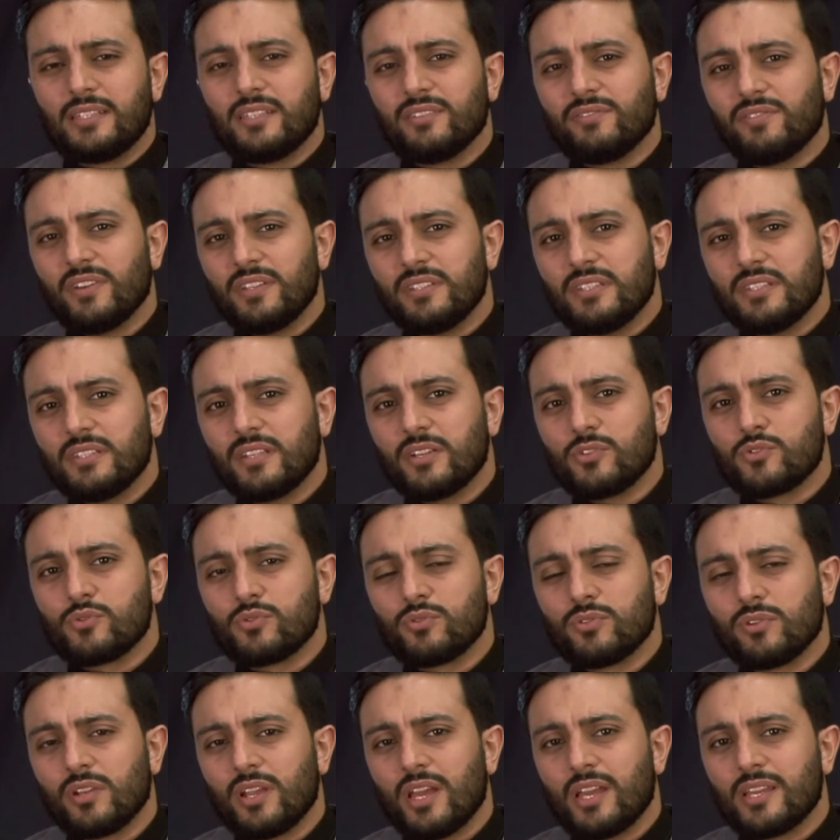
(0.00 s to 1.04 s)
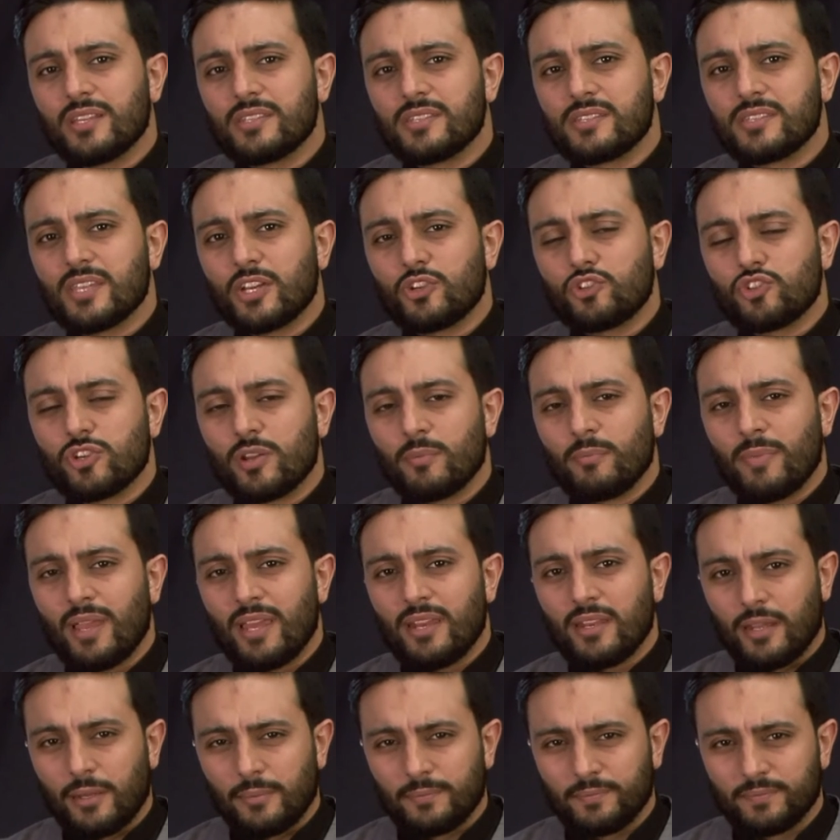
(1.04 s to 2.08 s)
He defended Rasulullah in such a
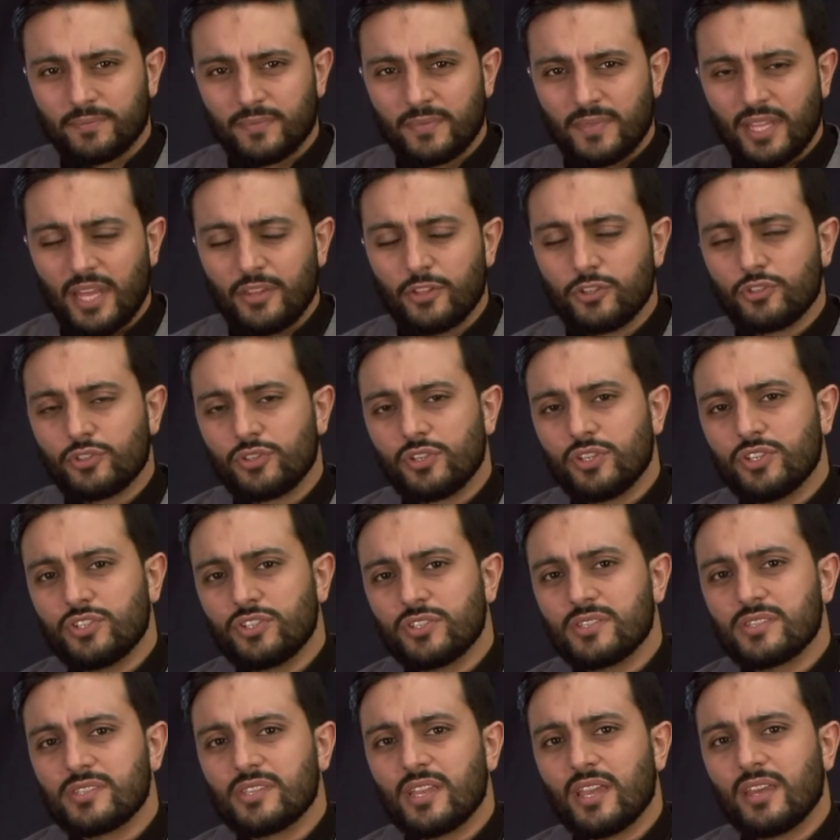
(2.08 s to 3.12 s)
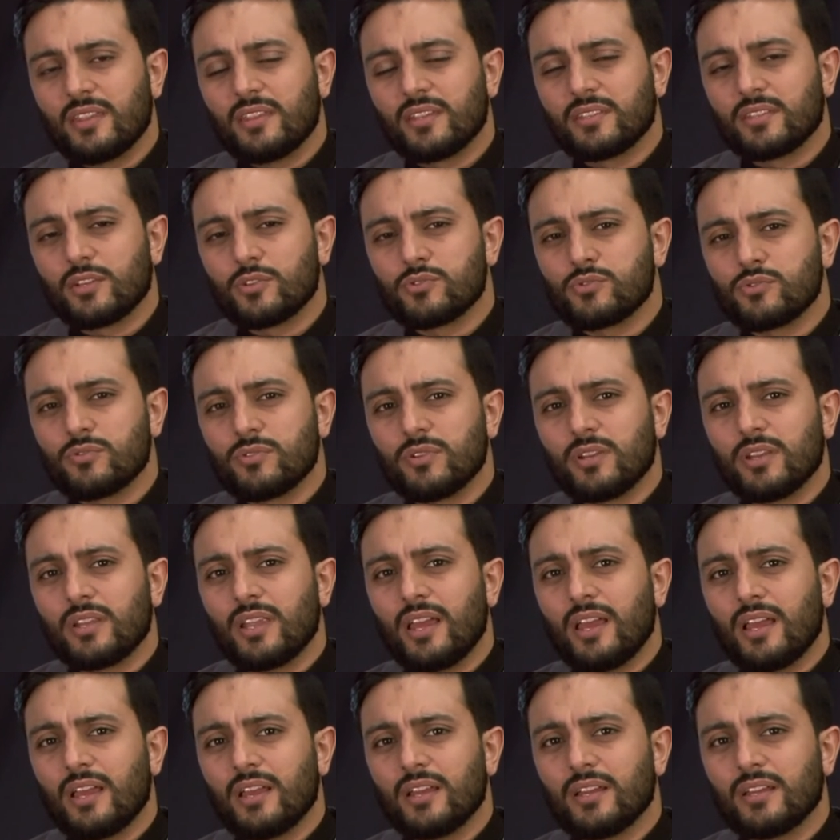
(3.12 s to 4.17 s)
manner that the traditions say that
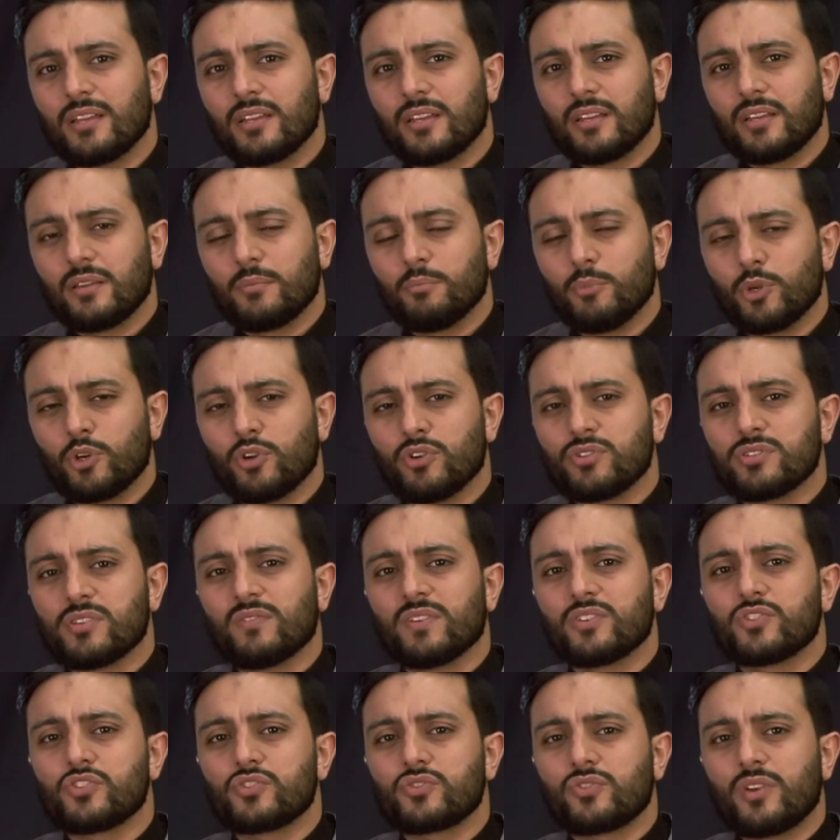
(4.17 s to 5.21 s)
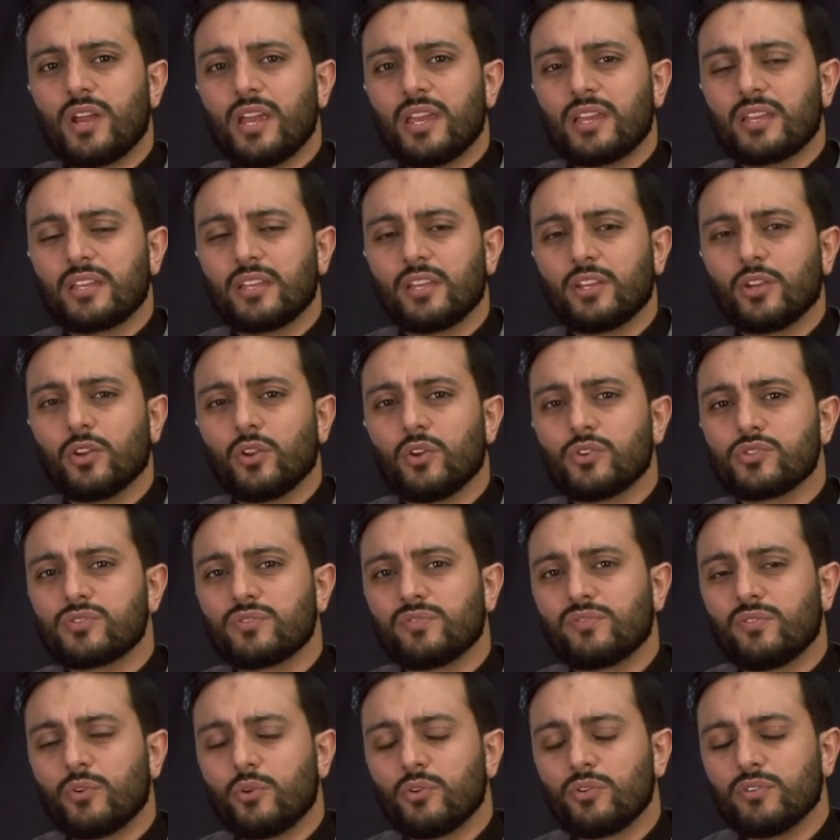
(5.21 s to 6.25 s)
Rasulullah, because of a strike, he
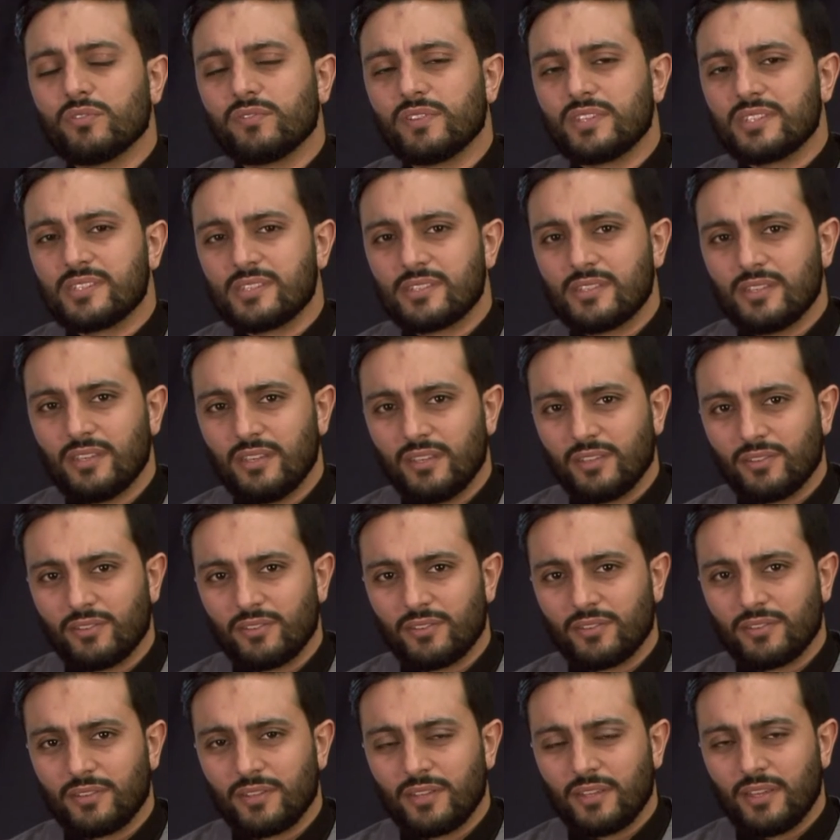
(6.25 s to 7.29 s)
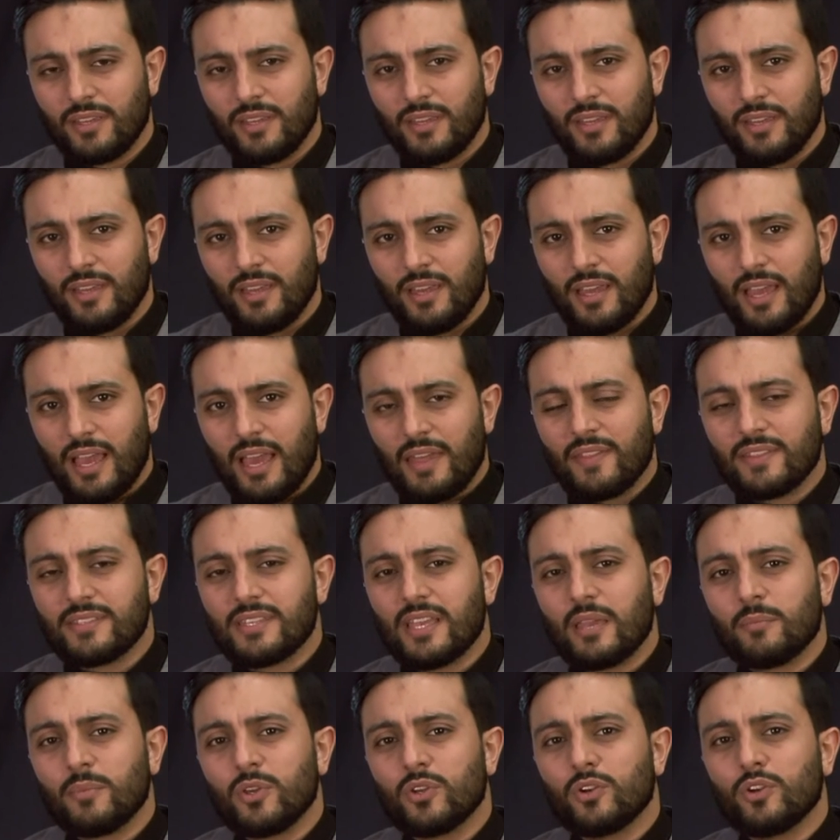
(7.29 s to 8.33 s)
lost four of his teeth. And
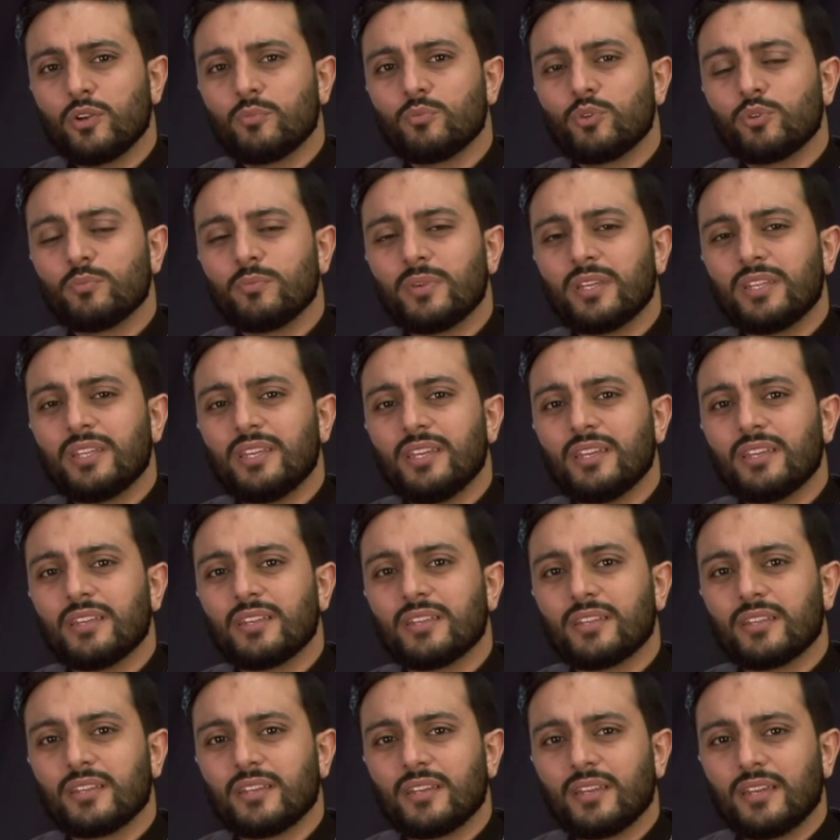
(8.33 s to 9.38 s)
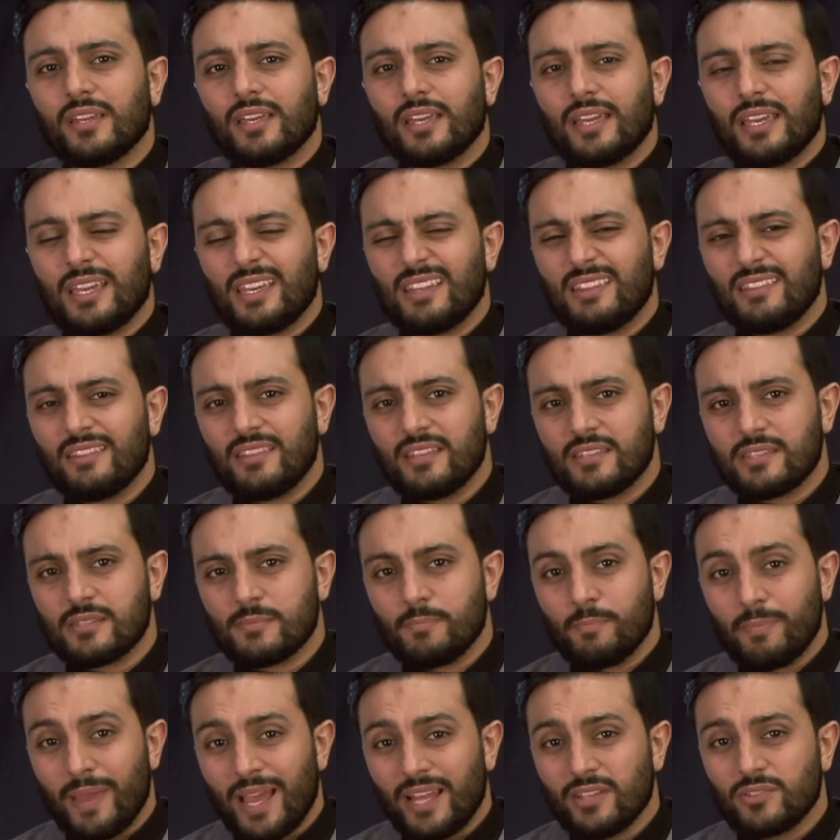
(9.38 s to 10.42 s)
that Amir al-Mu'mineen, in
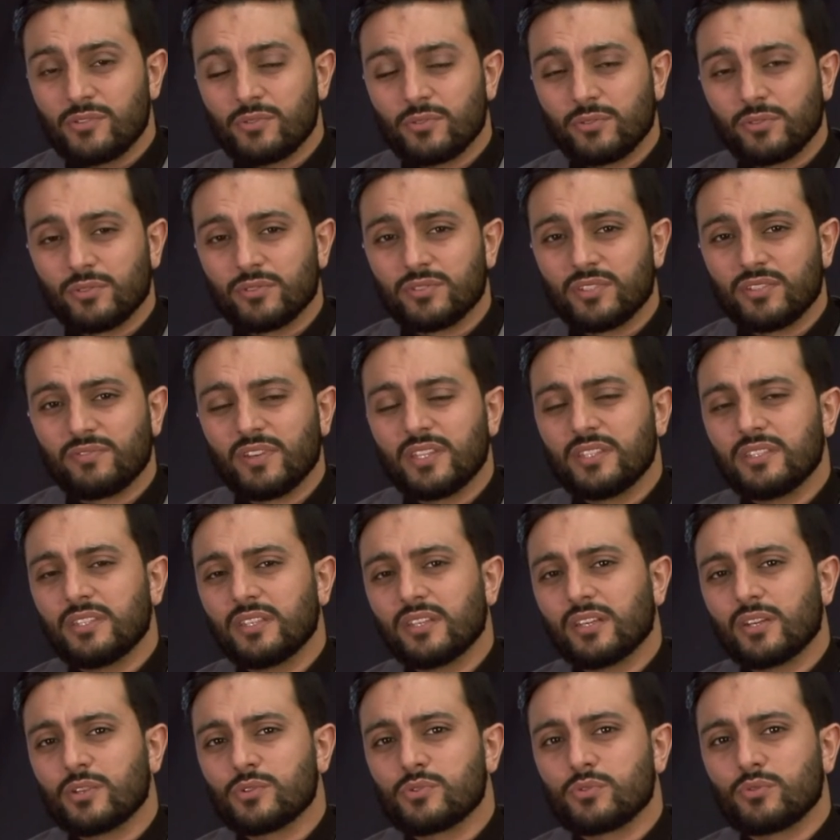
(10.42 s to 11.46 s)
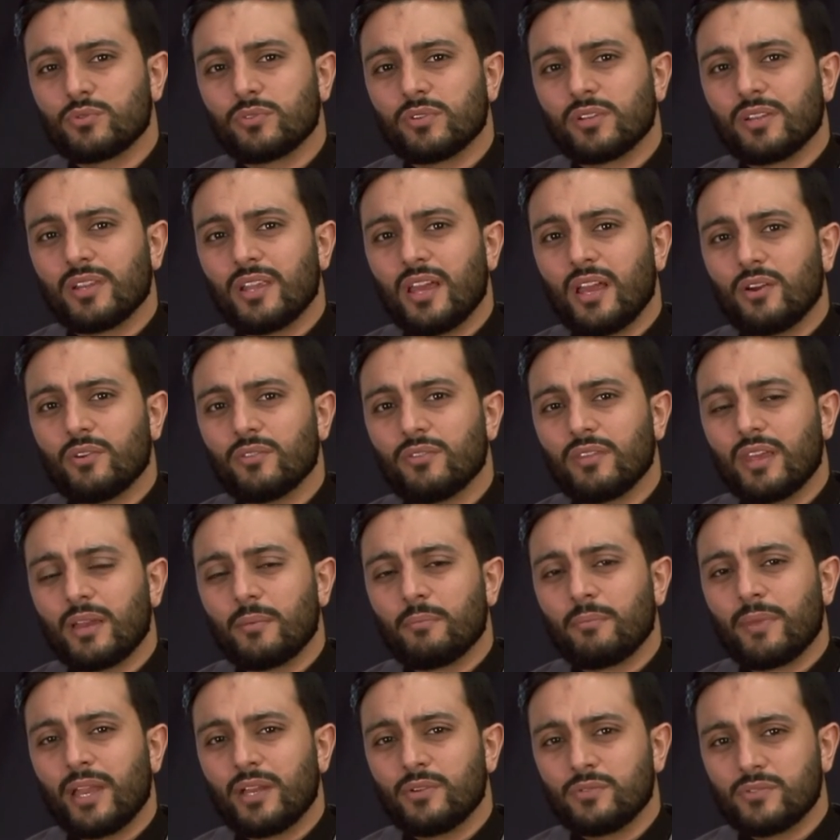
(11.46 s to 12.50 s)
this battle, defending Rasulullah on
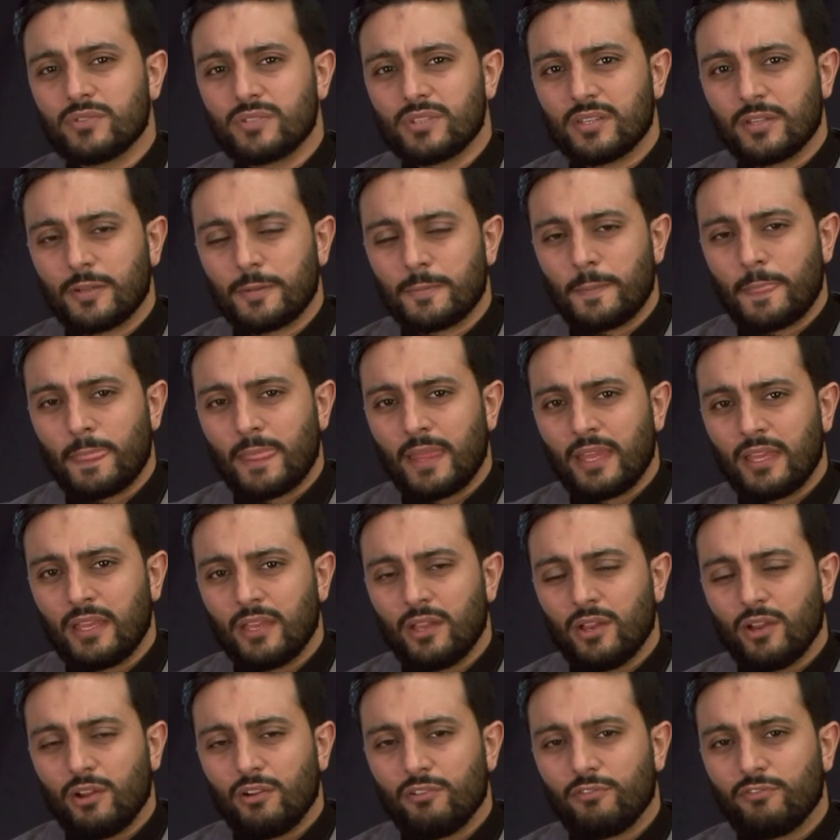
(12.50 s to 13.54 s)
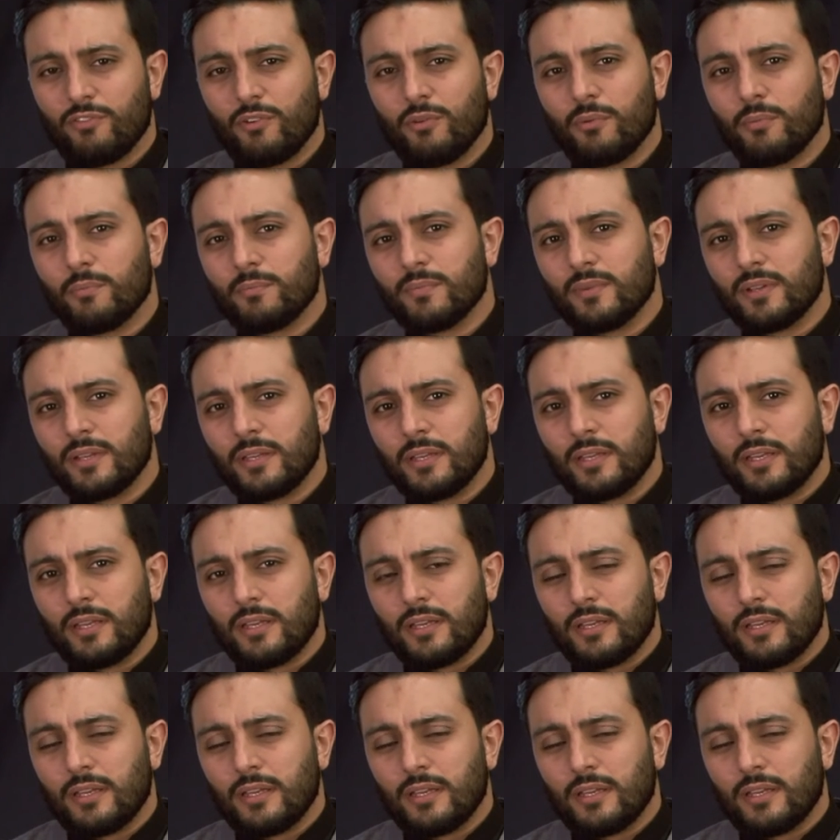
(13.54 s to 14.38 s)
that mountain from